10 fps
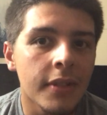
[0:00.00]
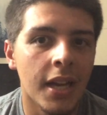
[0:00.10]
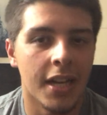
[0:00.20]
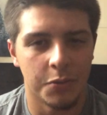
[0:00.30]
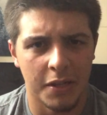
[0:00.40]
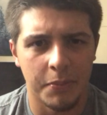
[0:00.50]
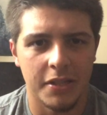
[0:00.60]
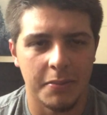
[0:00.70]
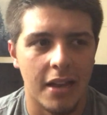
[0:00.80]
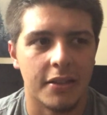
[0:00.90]
I just wanted to put
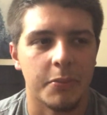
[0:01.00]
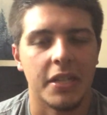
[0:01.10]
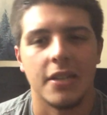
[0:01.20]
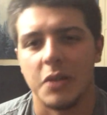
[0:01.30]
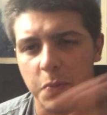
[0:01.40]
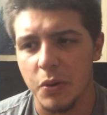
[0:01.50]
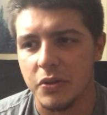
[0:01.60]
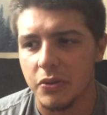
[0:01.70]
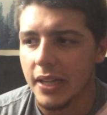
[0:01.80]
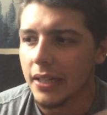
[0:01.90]
something out there because I was
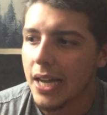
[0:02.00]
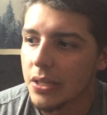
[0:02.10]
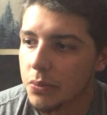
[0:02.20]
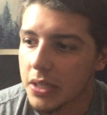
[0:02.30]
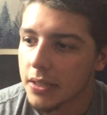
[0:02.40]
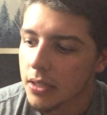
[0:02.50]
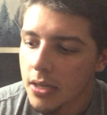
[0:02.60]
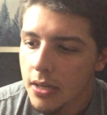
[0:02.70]
supposed to like last week,